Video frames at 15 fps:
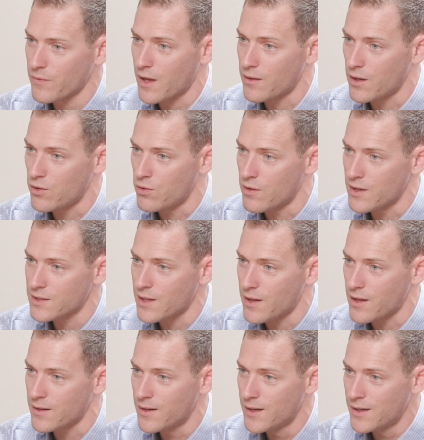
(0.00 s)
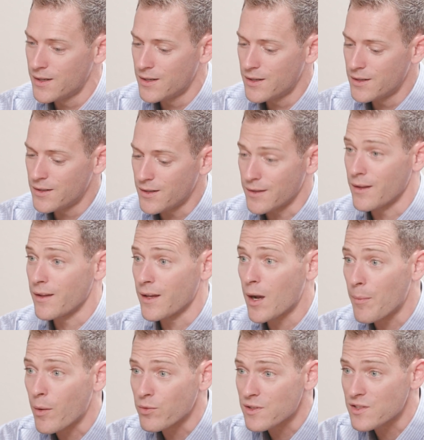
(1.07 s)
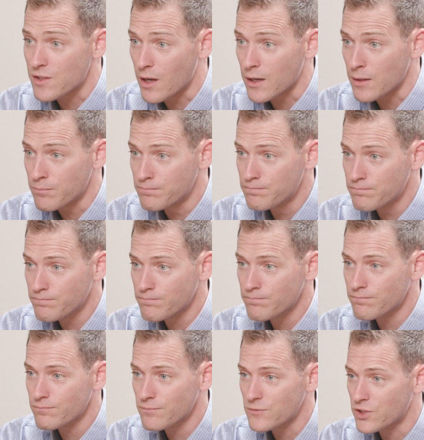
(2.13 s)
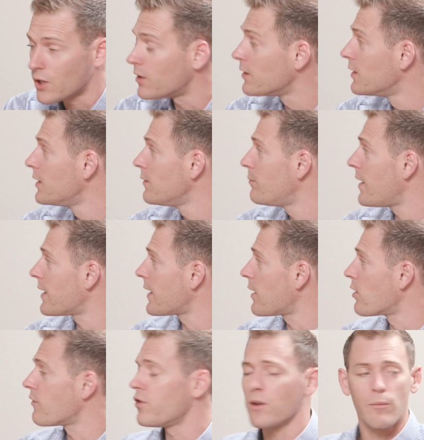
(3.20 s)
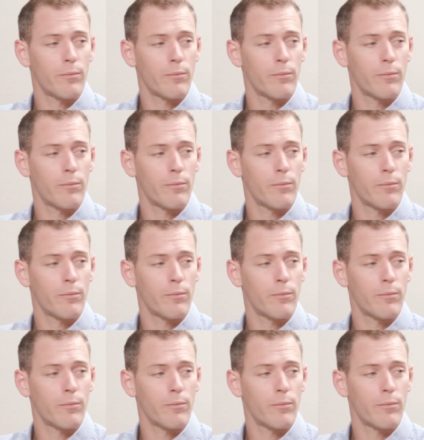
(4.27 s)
And they do this, and then they come up with the study. So, Ben, I don't know if you can